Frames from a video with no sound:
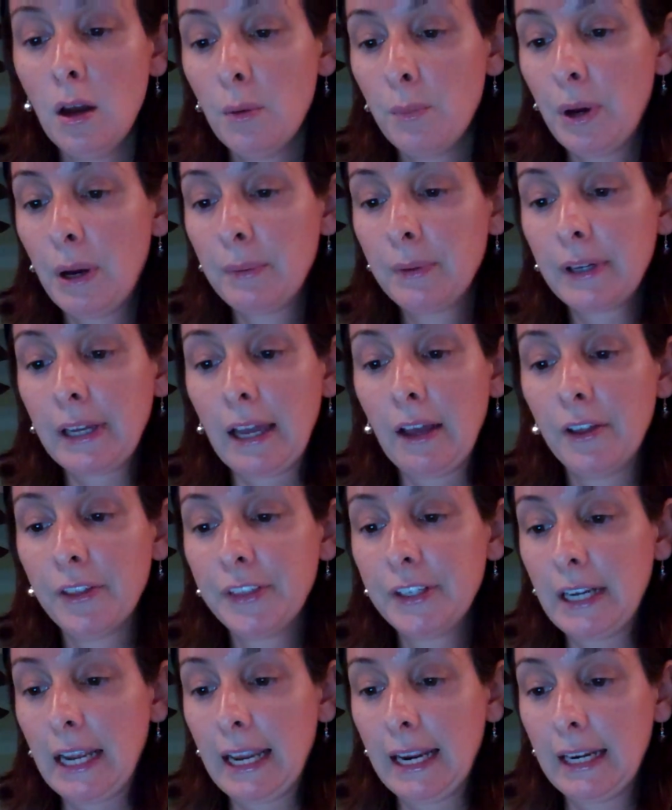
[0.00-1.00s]
Public health
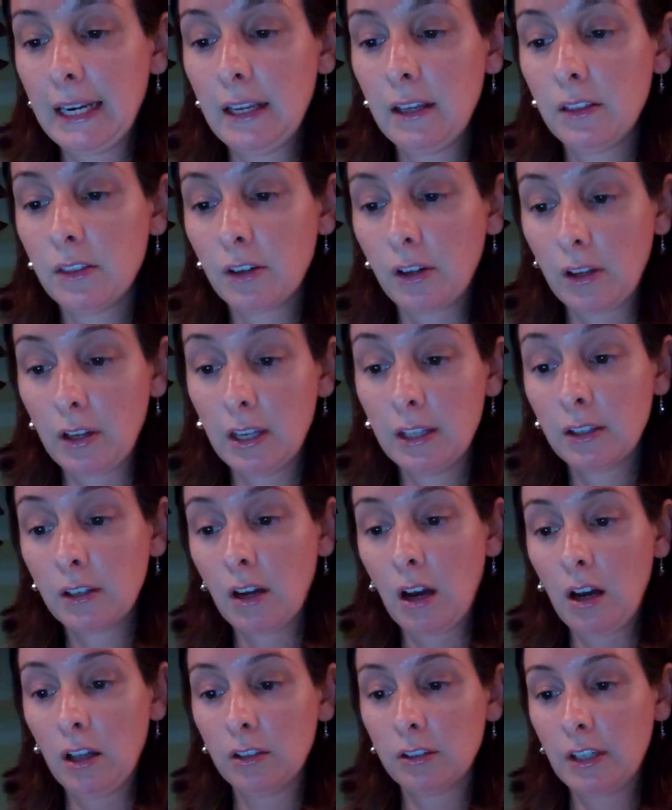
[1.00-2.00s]
in Haiti in the
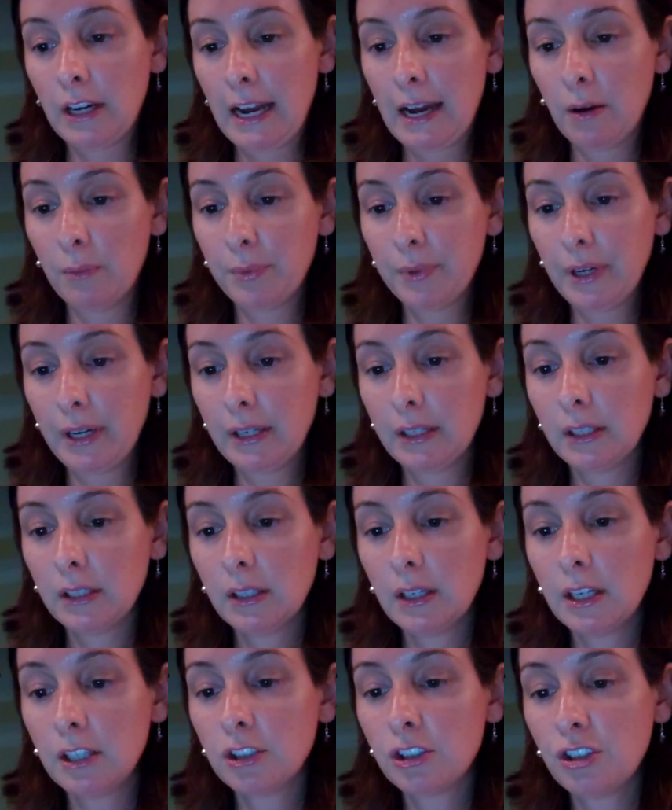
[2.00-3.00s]
cholera outbreak.
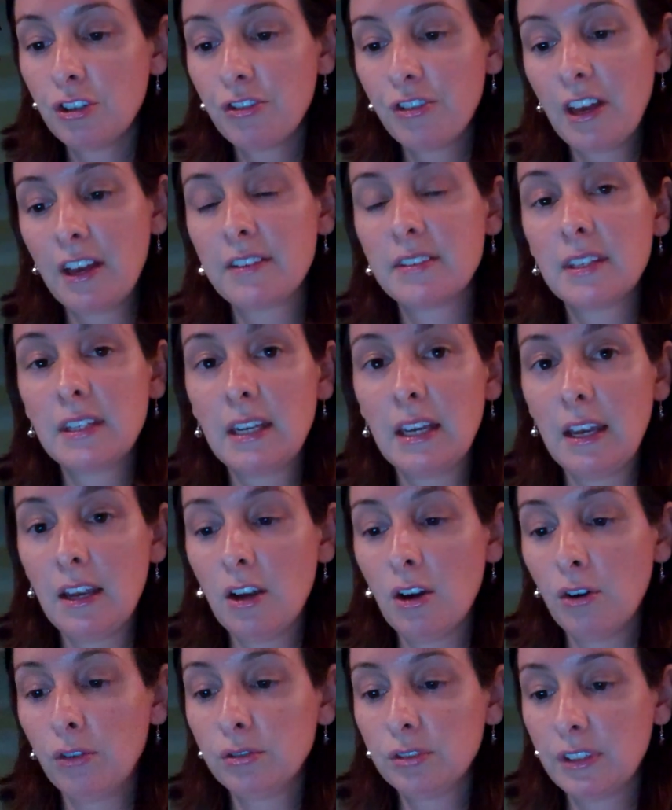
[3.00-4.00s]
In
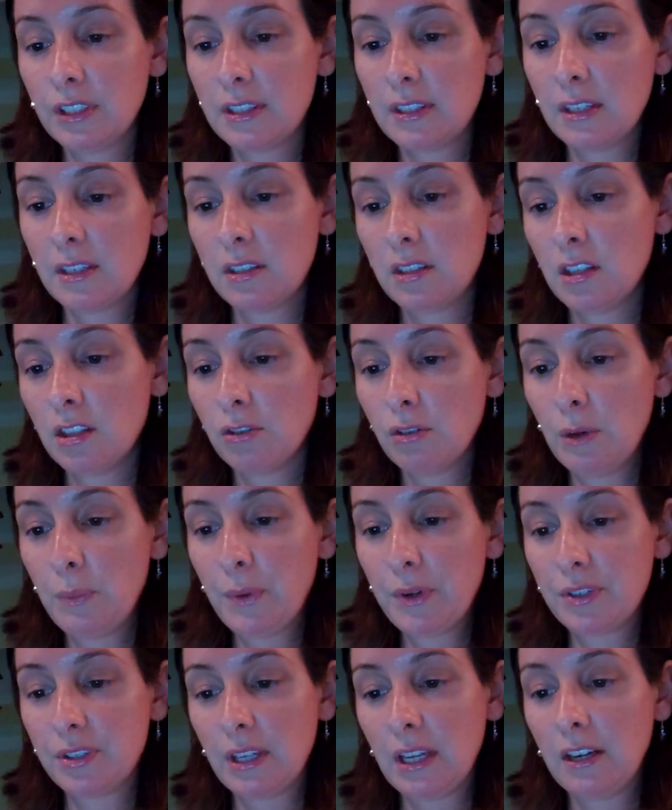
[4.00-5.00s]
2008, only
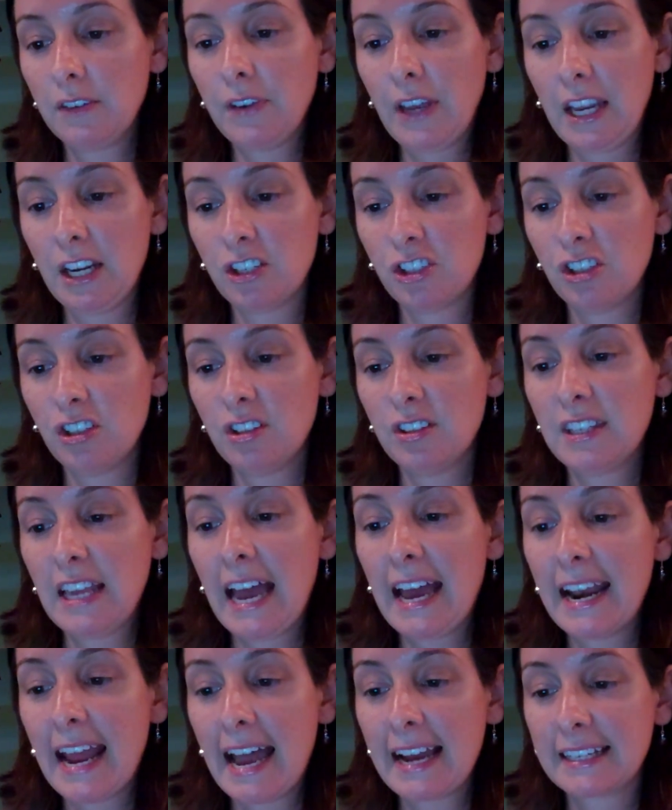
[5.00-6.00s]
63% of Haitians
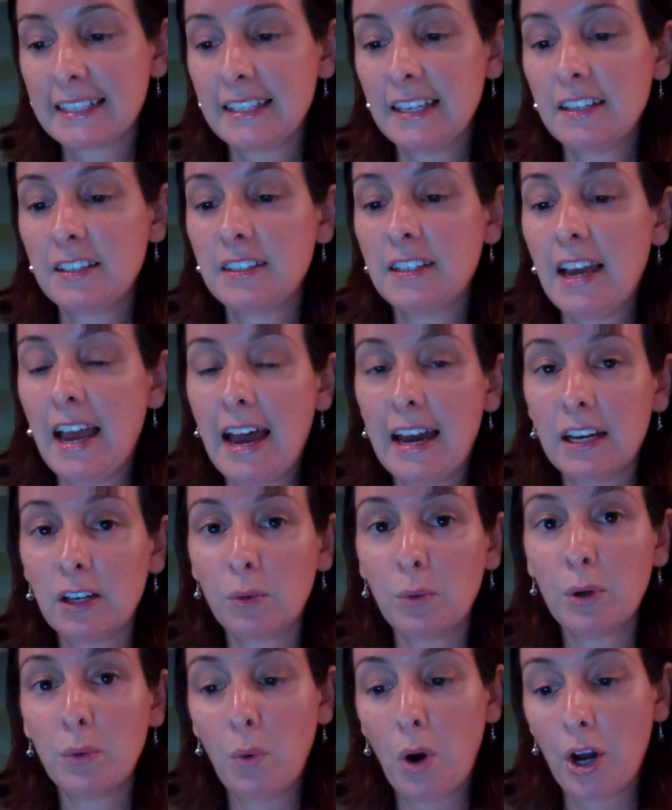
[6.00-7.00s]
had access to
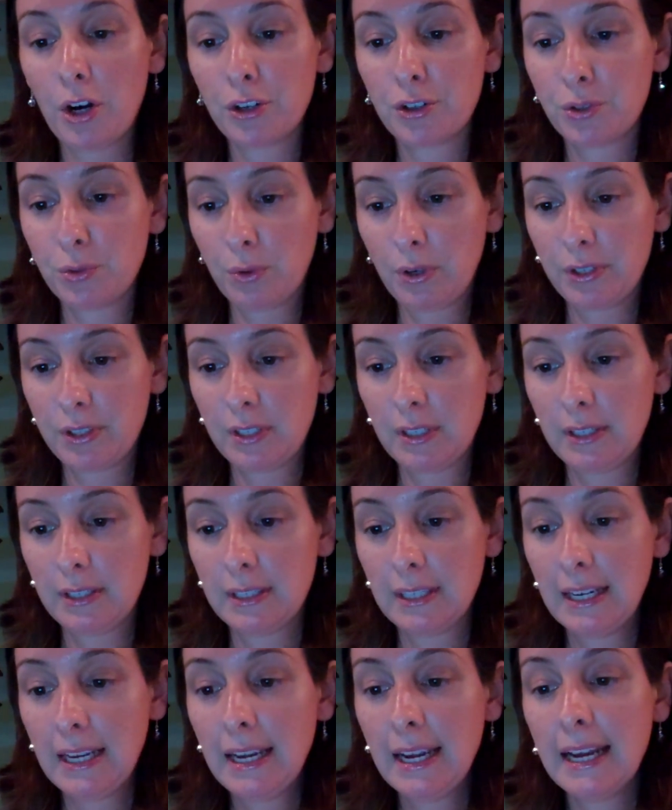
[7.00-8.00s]
adequate water
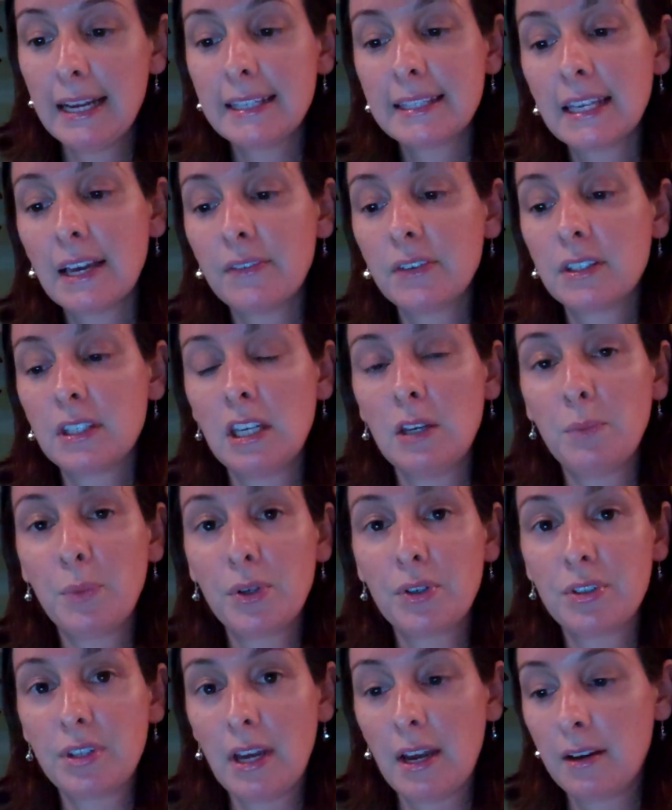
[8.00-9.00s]
sources and
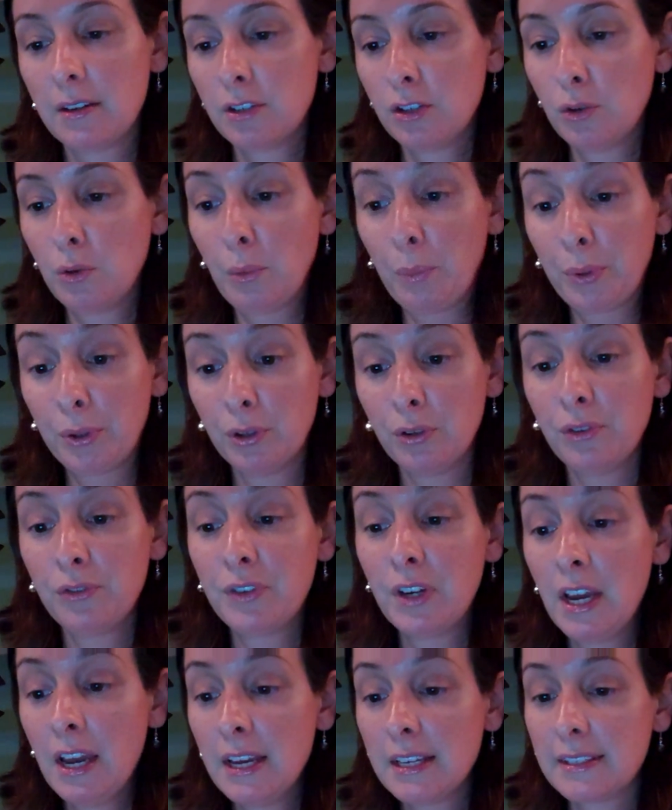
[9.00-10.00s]
17% to
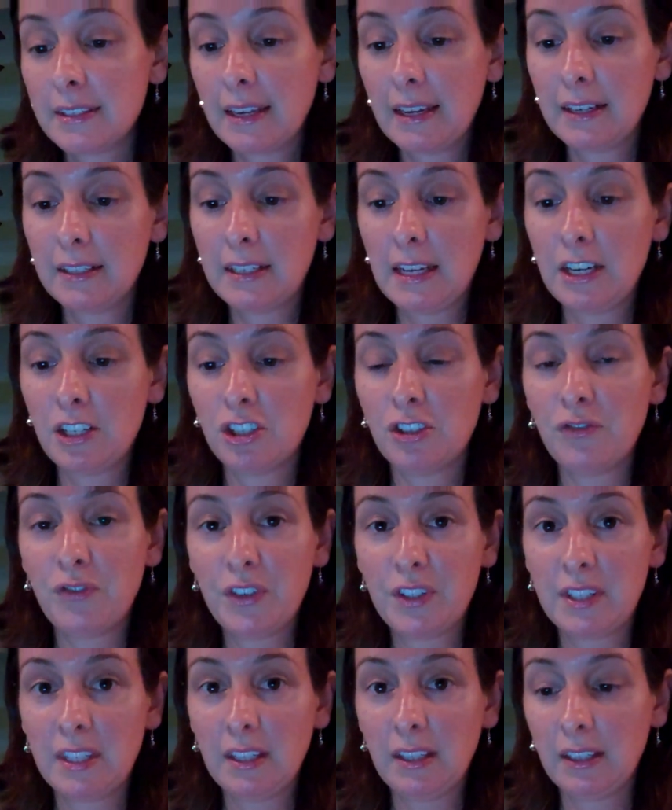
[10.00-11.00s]
improved sanitation
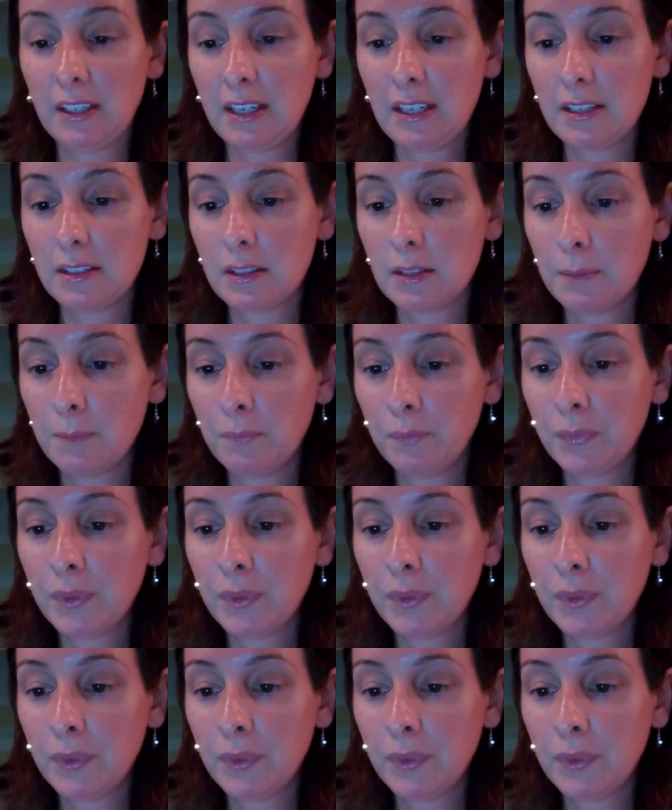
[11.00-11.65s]
facilities.